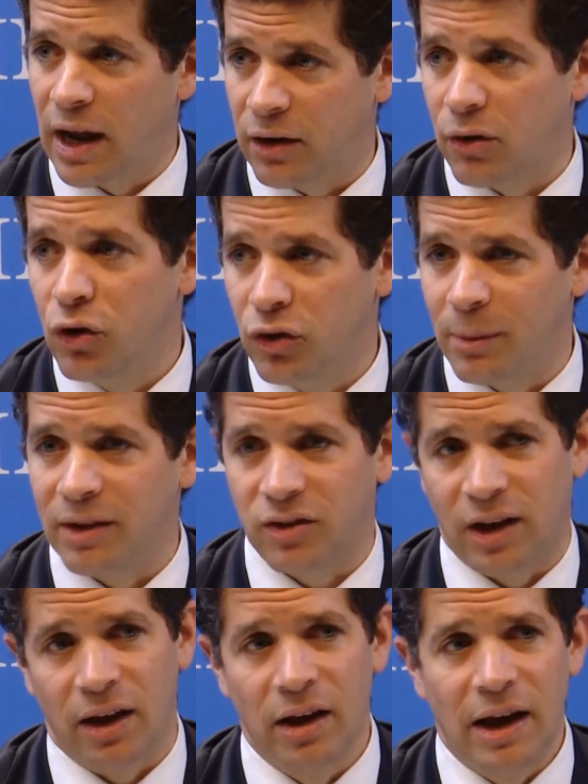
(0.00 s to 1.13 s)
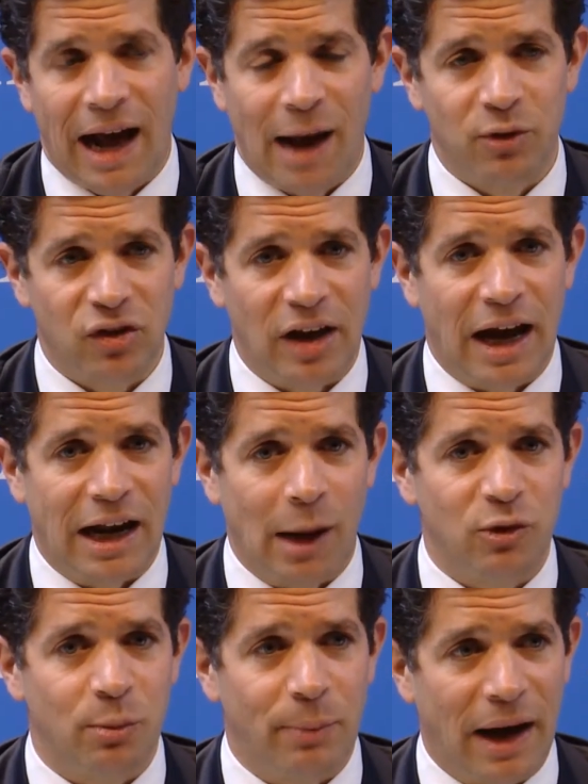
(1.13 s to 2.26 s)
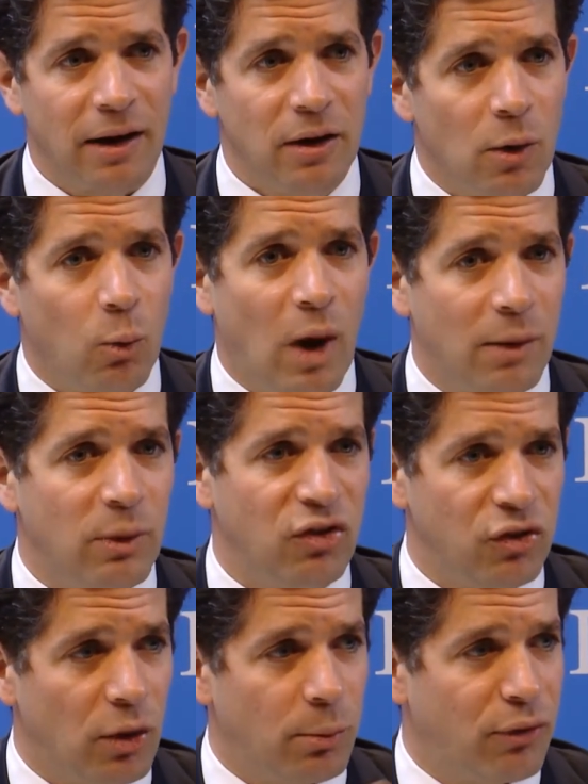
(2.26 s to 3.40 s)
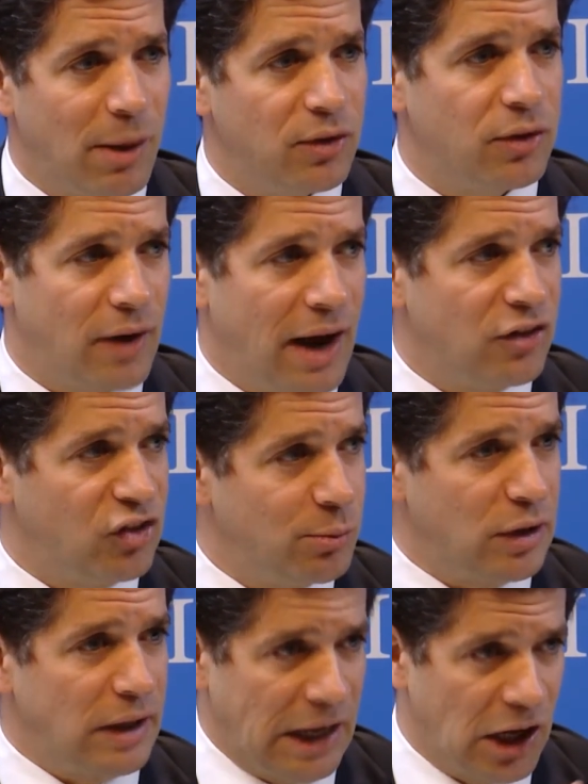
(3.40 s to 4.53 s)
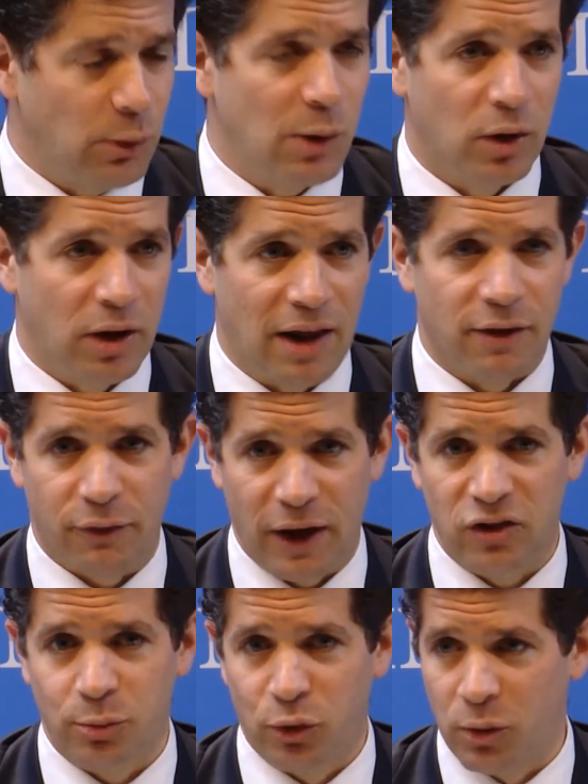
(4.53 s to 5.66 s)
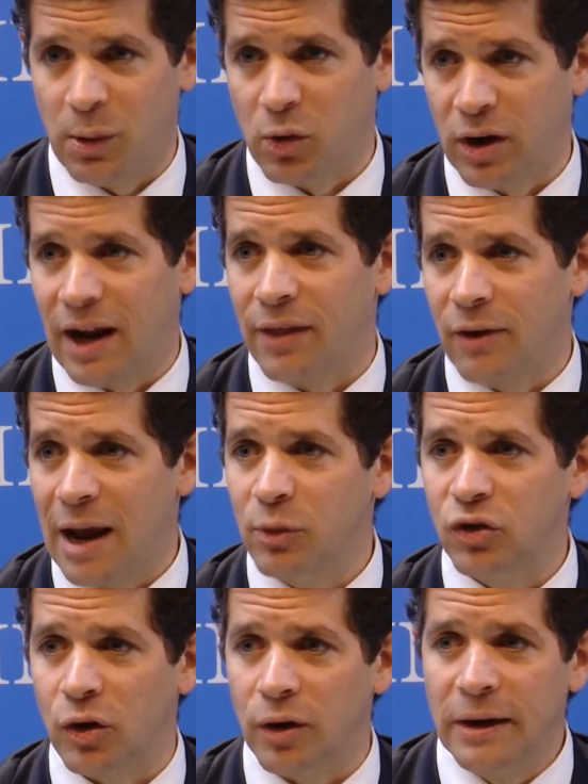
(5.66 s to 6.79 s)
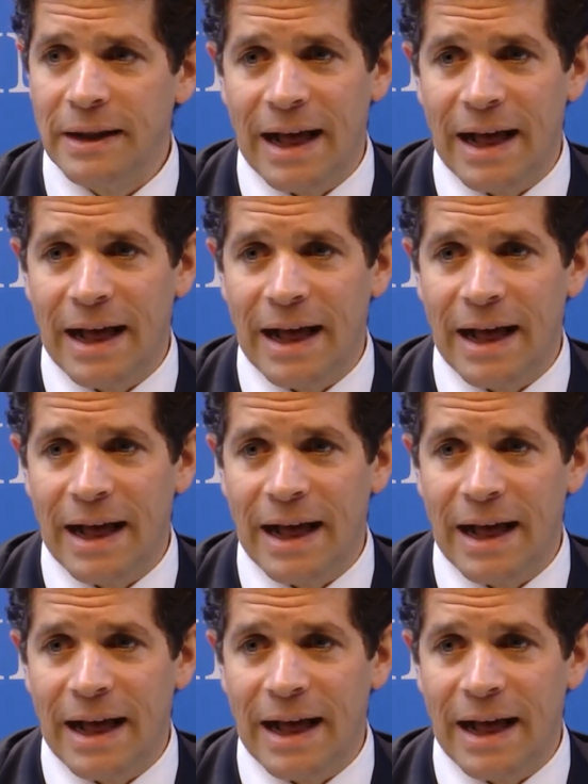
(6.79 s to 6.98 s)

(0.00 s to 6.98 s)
our own domestic startups, but one which is not premised around simply, we want another Facebook, we want another Amazon.